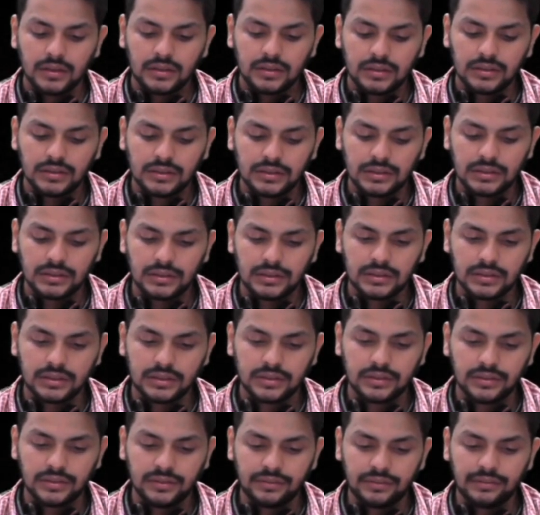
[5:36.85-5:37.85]

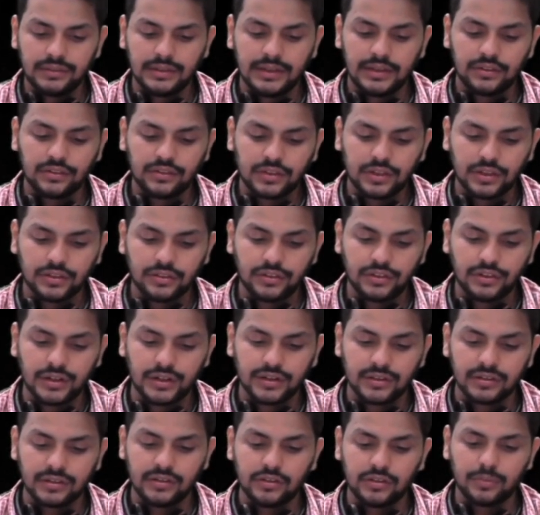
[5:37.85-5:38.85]
let's
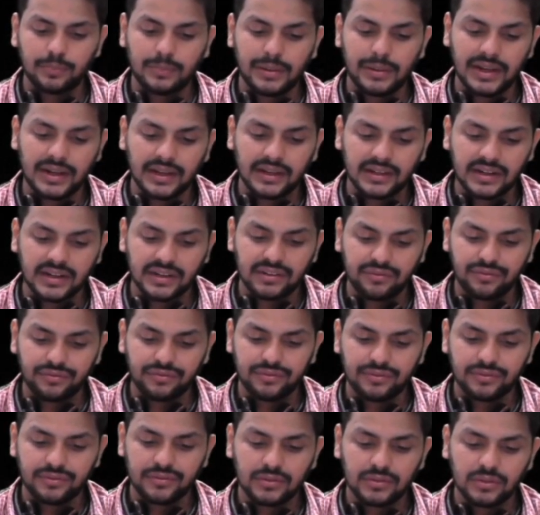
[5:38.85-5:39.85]
consider this
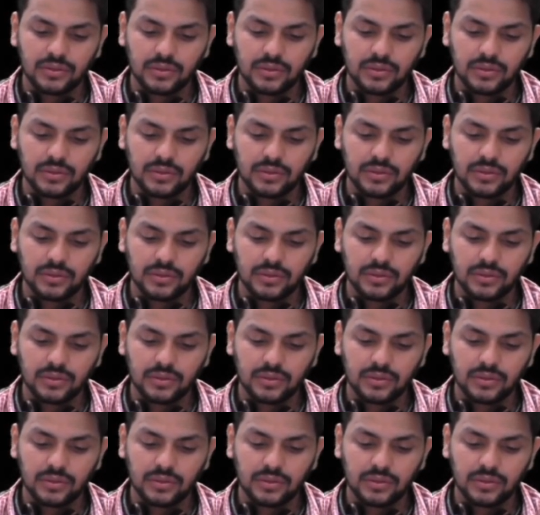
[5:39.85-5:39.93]
paragraph.